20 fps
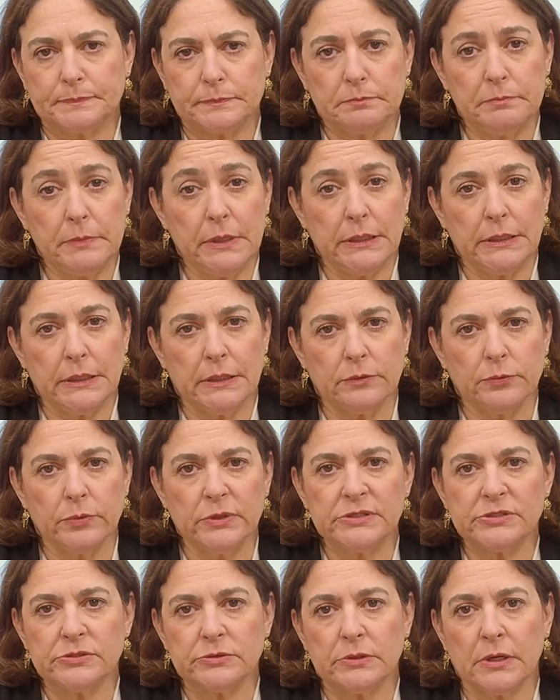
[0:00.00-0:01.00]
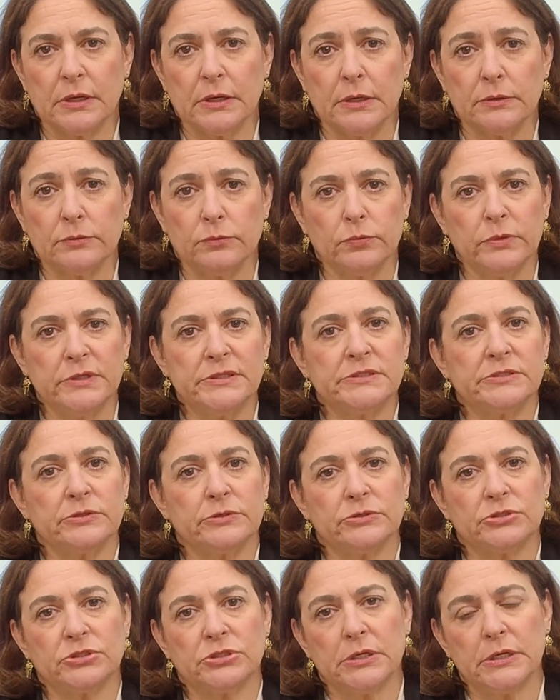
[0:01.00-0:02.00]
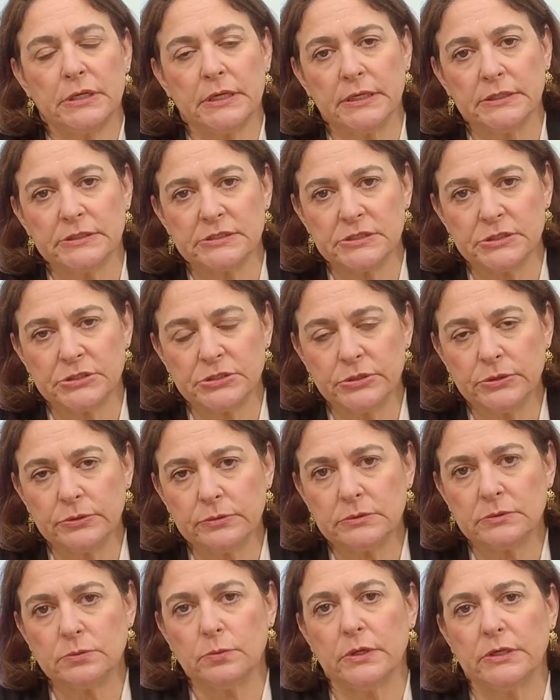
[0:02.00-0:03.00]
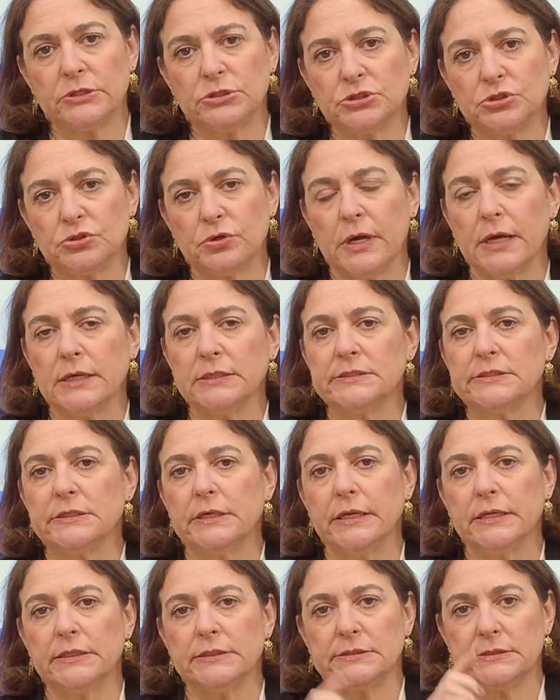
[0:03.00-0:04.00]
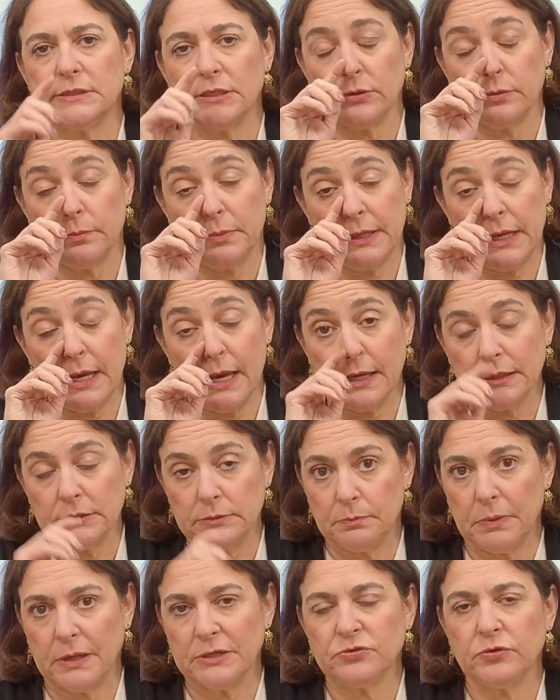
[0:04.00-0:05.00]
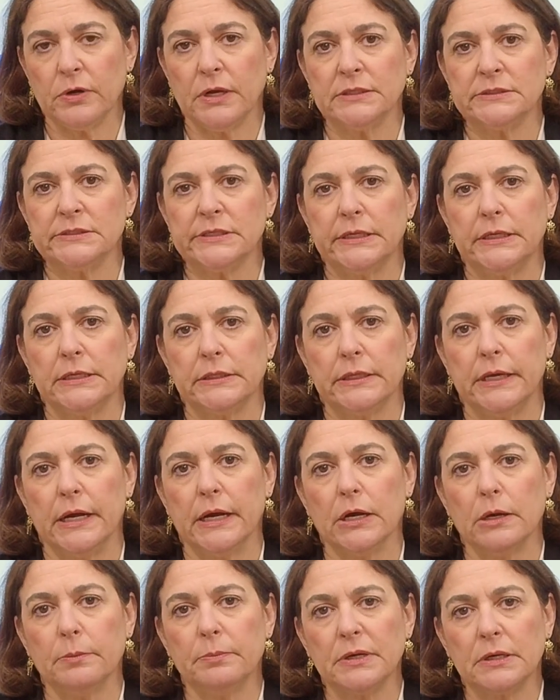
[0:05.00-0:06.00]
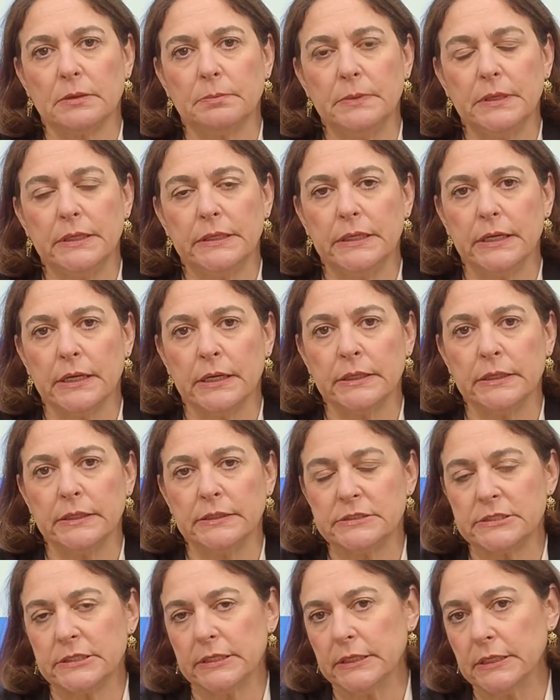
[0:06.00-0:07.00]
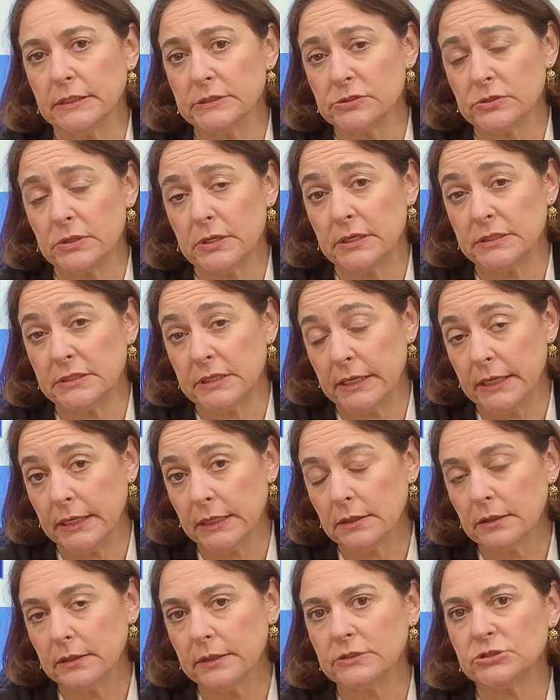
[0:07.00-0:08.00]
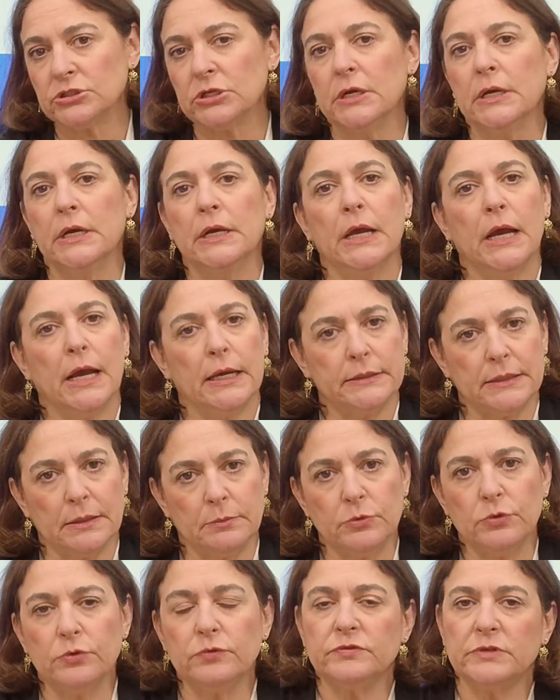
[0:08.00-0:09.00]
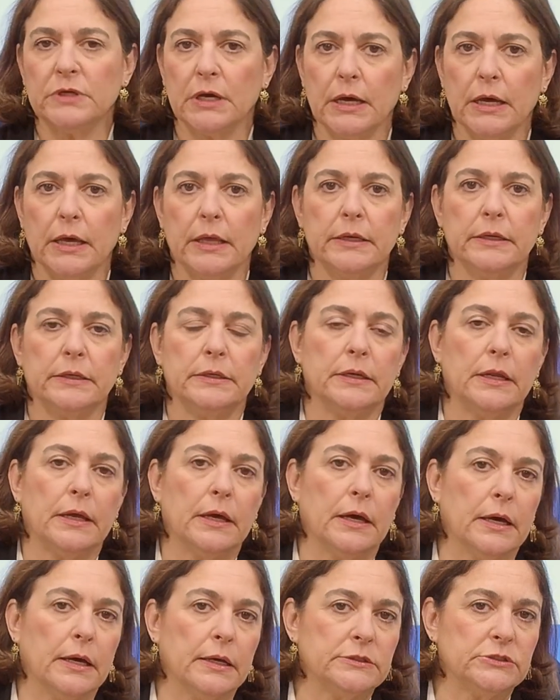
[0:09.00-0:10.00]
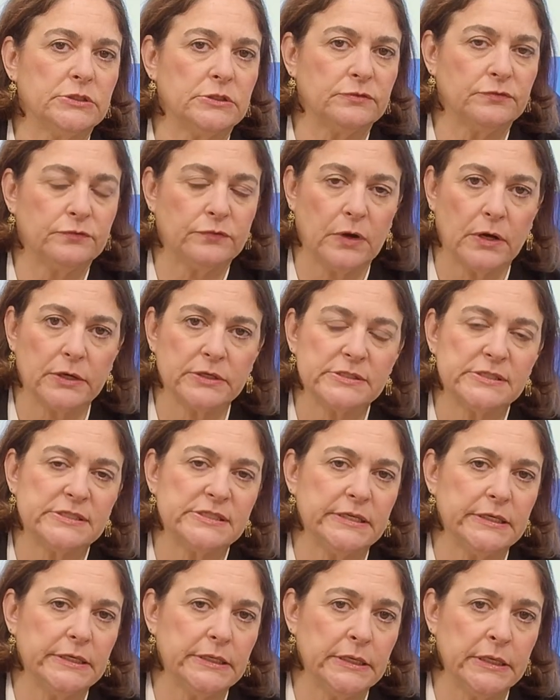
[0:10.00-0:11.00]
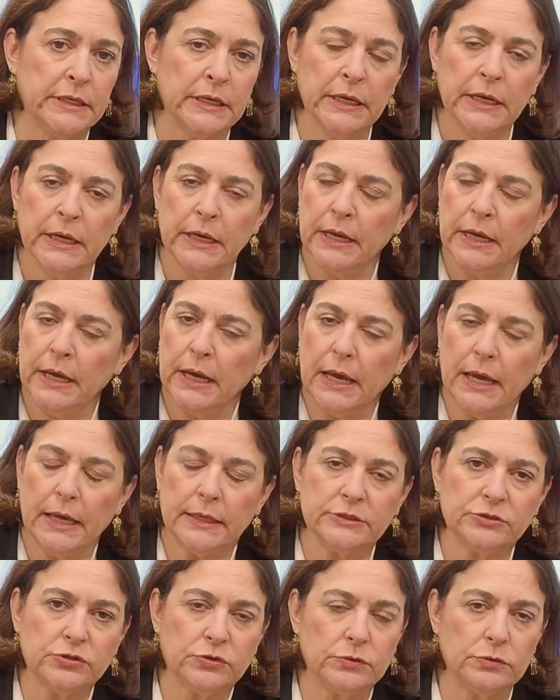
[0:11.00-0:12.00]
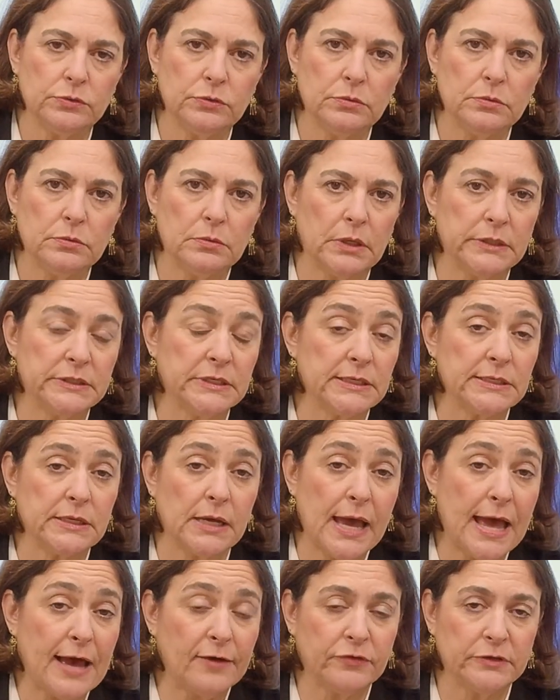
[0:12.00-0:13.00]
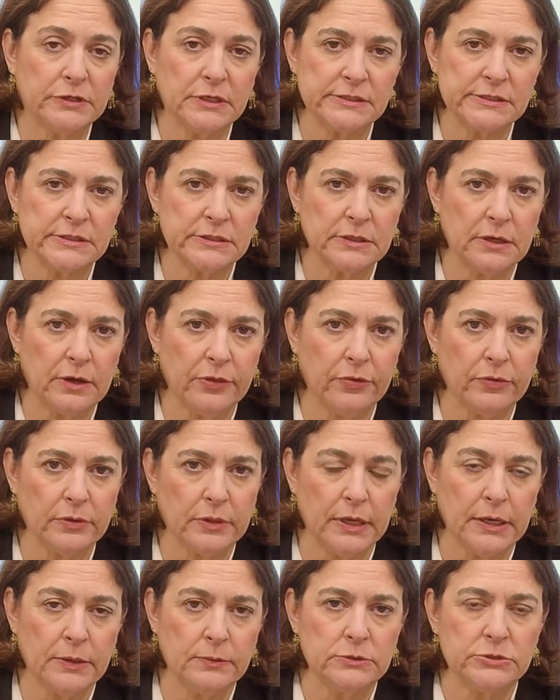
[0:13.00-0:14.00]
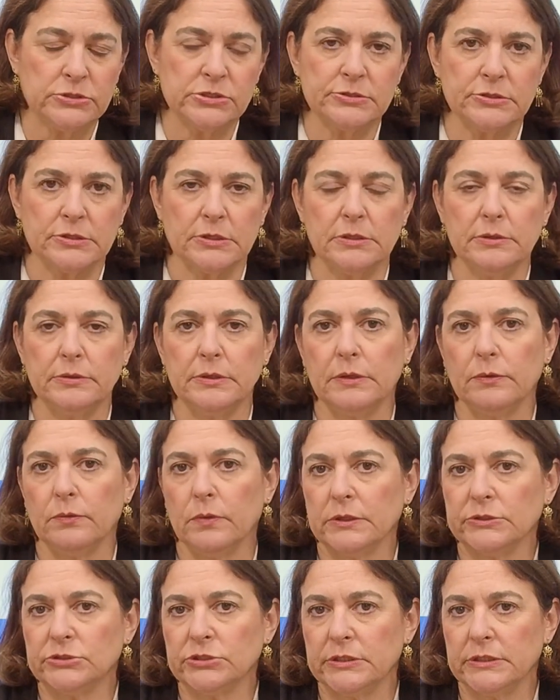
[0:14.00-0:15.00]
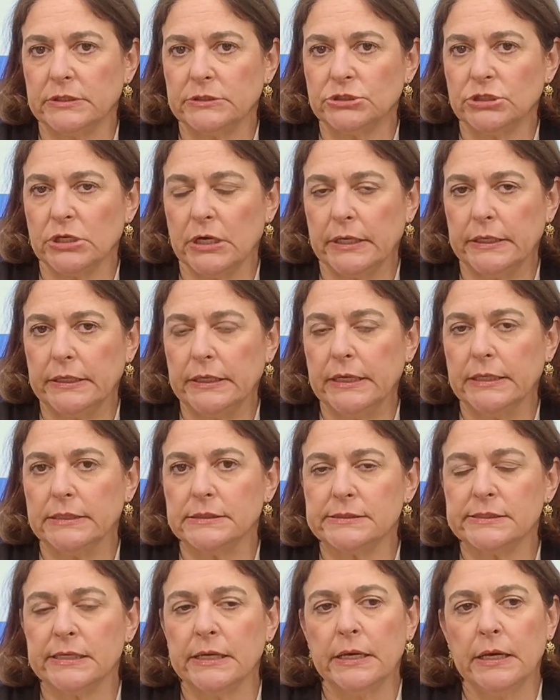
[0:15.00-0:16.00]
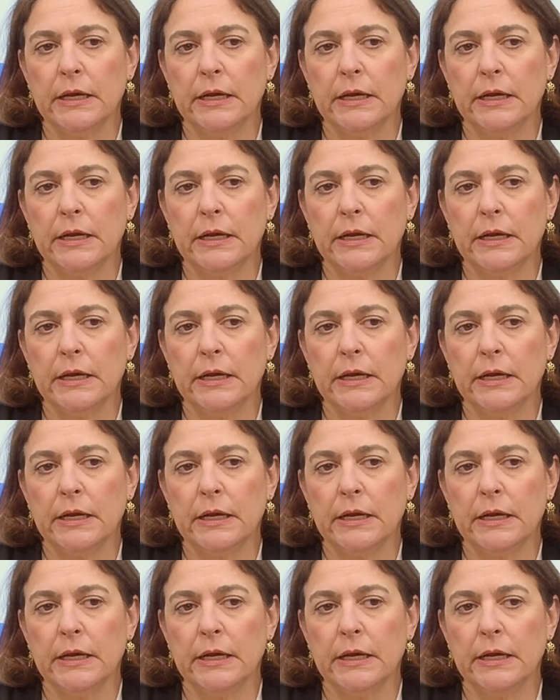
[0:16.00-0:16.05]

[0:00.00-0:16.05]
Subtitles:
Media Research Institute, which began by translating the Arabic media into English, and then moved on to Farsi, and to half a dozen other languages, including Russian and Chinese.